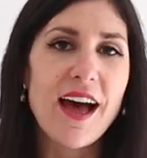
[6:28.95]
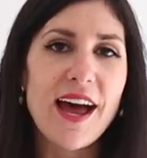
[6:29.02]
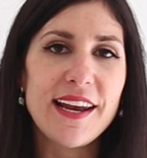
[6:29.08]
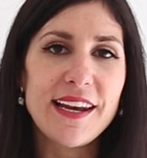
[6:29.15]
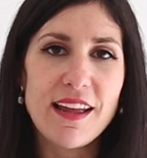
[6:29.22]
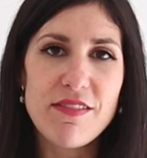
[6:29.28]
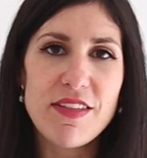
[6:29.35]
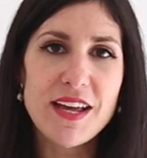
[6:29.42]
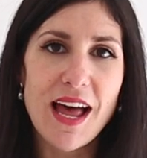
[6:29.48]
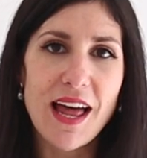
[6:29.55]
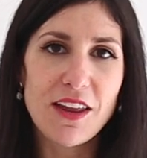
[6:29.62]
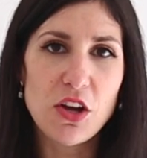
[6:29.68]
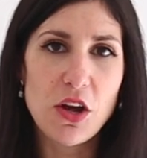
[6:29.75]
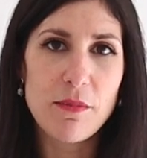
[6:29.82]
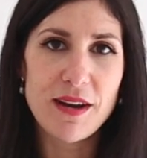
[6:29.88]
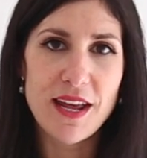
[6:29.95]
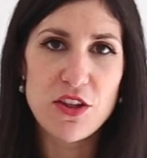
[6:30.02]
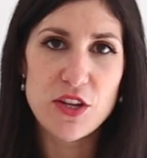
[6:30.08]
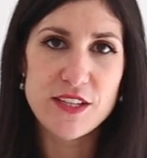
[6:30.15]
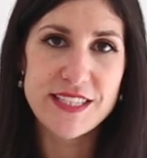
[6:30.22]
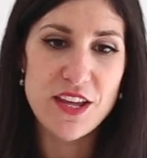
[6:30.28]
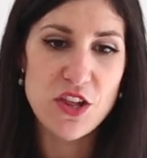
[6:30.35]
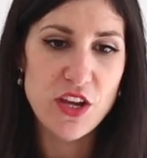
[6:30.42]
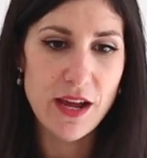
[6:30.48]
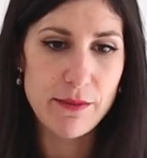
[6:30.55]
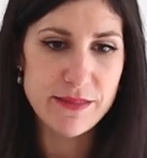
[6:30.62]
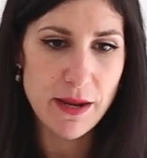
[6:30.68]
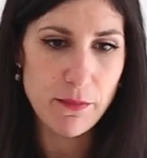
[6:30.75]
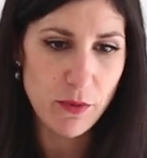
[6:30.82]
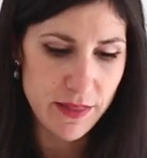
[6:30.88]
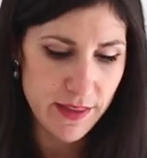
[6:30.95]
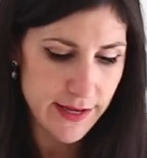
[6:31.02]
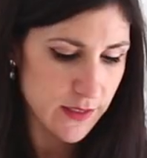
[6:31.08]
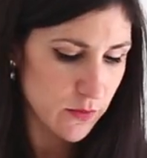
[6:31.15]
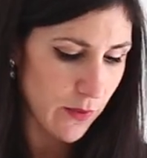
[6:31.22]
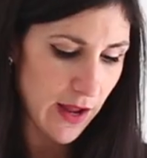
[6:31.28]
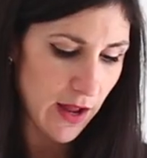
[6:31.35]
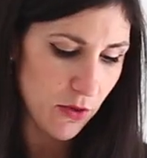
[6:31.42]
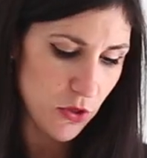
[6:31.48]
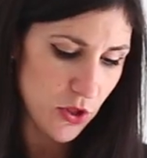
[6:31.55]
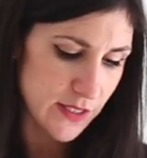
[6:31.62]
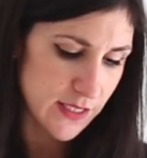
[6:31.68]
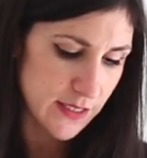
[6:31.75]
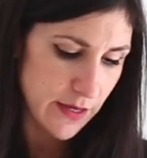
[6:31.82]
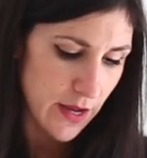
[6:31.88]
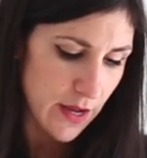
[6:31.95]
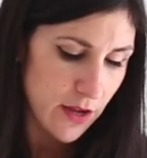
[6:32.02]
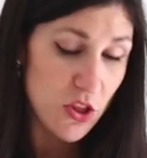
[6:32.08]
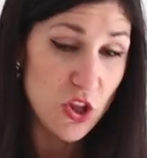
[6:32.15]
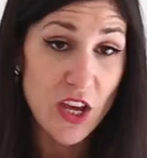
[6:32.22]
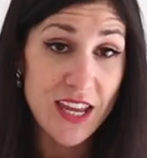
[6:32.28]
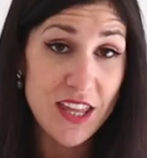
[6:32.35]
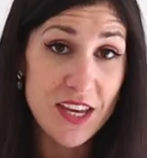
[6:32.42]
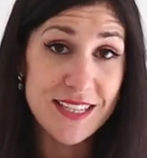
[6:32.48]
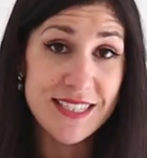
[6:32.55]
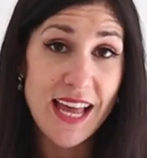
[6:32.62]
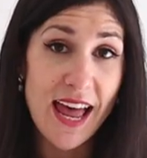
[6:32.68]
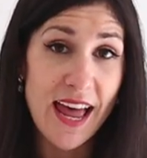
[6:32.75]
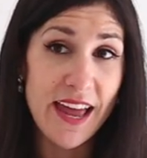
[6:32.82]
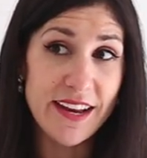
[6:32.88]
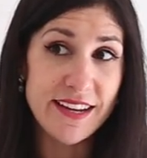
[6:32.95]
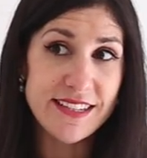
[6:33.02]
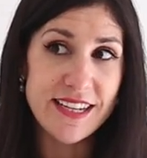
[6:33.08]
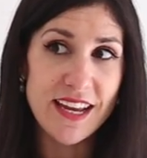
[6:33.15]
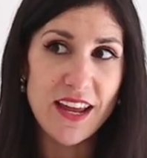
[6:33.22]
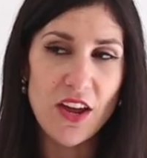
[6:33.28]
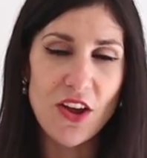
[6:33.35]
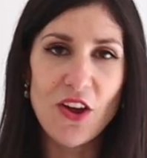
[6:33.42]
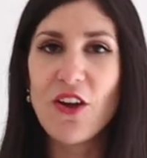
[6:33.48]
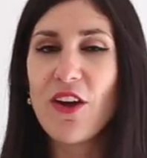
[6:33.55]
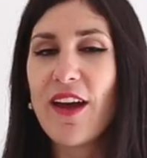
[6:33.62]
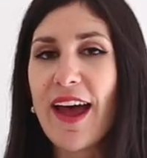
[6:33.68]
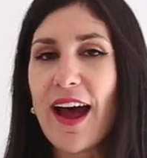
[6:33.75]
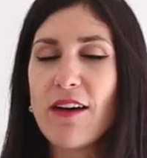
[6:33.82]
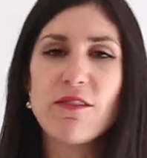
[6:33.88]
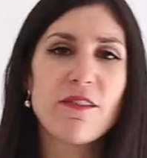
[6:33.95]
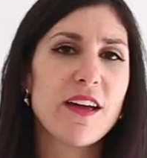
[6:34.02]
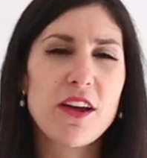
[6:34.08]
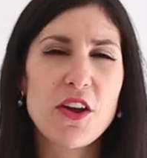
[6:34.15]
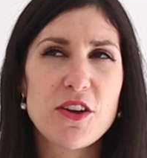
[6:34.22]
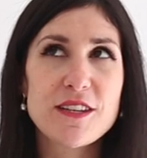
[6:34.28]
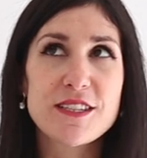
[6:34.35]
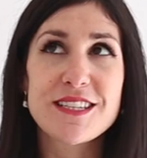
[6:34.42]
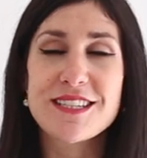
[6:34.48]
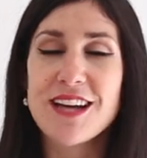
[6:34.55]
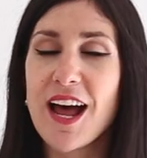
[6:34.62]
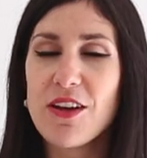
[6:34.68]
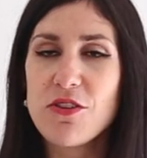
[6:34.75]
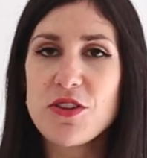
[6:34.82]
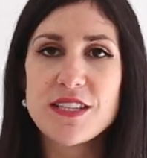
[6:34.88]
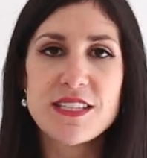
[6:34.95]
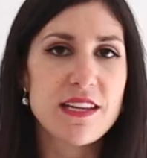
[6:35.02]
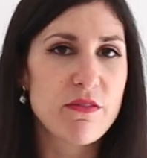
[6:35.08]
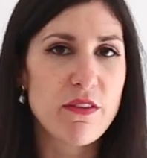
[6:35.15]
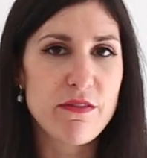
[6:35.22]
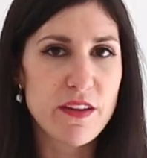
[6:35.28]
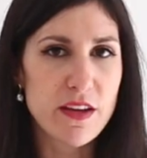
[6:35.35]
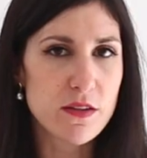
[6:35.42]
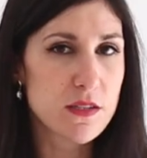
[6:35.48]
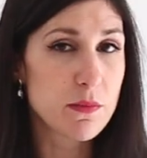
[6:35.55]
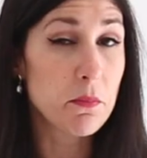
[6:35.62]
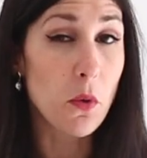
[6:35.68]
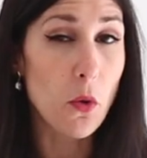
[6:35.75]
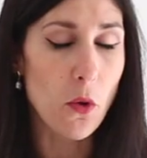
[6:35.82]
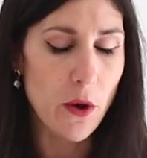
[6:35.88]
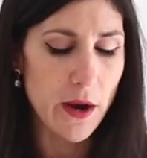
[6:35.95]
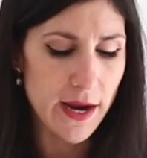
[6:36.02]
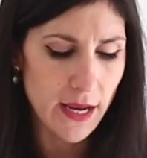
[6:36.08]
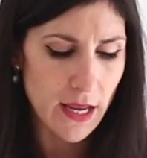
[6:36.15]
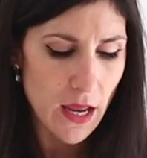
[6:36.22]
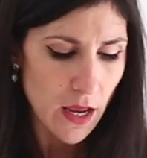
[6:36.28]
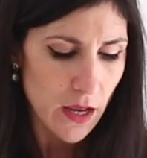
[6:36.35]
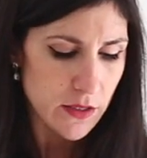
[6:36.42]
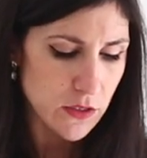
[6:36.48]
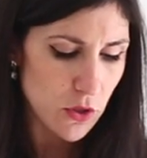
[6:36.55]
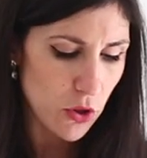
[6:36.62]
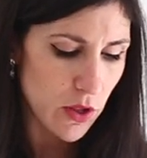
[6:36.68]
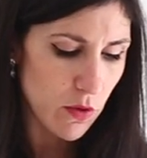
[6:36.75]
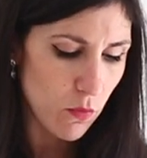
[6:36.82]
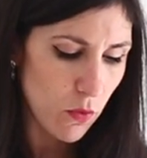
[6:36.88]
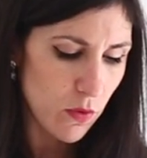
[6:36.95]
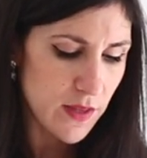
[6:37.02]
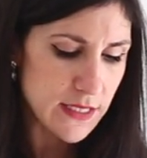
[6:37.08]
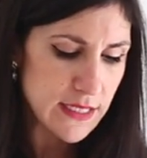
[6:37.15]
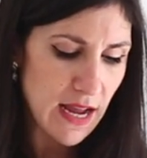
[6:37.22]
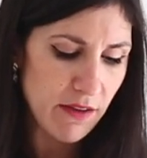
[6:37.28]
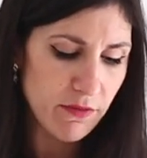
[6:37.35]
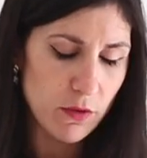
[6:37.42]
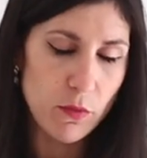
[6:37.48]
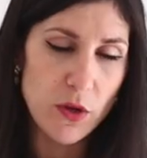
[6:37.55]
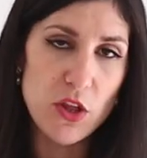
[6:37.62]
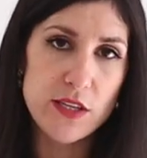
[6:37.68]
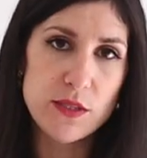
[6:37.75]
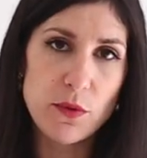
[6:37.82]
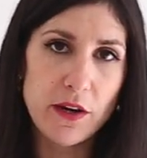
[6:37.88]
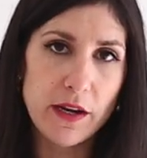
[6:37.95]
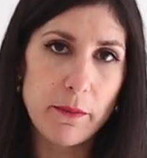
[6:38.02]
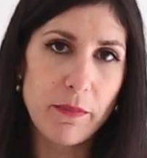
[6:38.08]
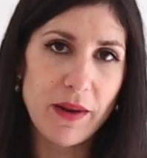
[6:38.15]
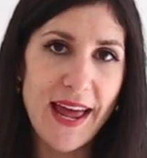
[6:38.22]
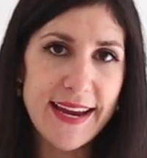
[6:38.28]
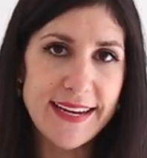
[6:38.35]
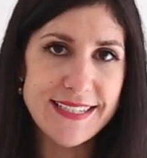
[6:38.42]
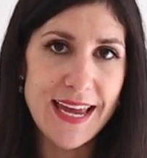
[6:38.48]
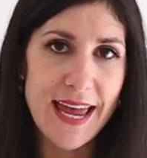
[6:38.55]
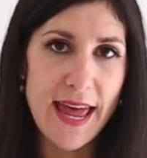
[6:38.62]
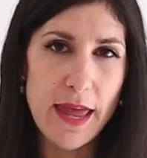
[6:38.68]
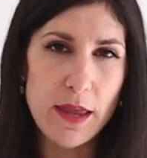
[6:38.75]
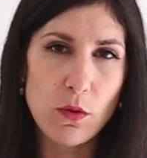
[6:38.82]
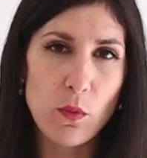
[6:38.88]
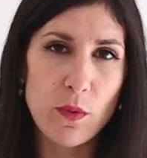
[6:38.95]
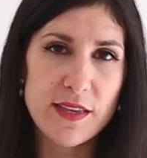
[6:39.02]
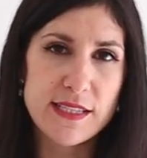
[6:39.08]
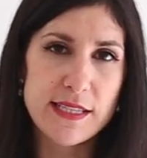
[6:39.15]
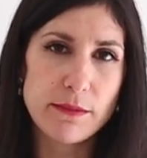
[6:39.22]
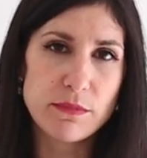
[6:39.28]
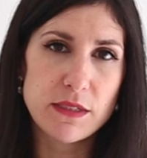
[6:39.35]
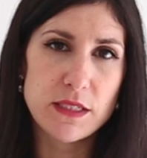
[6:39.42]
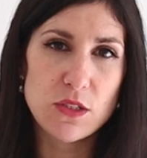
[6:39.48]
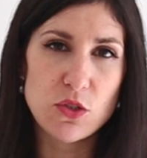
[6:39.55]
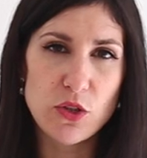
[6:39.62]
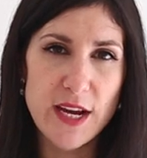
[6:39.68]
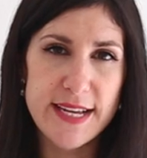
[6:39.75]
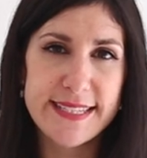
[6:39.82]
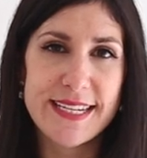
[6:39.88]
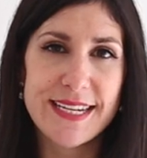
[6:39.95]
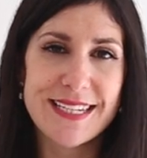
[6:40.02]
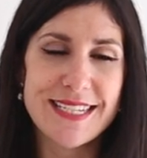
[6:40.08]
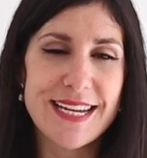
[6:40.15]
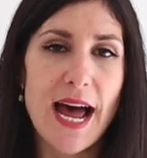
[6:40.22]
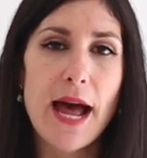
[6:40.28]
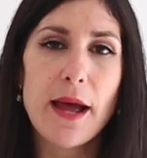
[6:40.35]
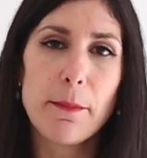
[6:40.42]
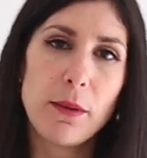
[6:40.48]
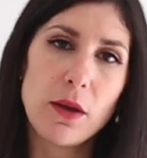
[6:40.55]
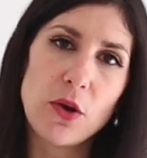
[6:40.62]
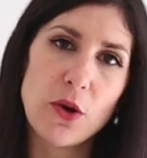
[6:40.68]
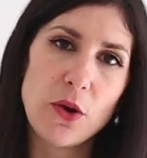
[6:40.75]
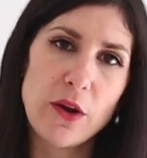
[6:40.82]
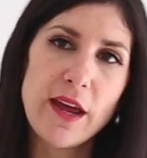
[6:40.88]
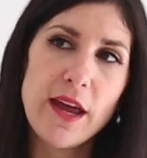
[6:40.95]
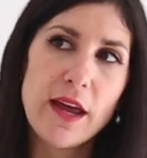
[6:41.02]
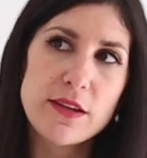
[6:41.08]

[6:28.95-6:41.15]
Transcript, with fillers: I love the color combinations that she comes up with as well, just genius, and her out, her style just never feels boring. So she wore this outfit where she's wearing a black tag with some distressed dark blue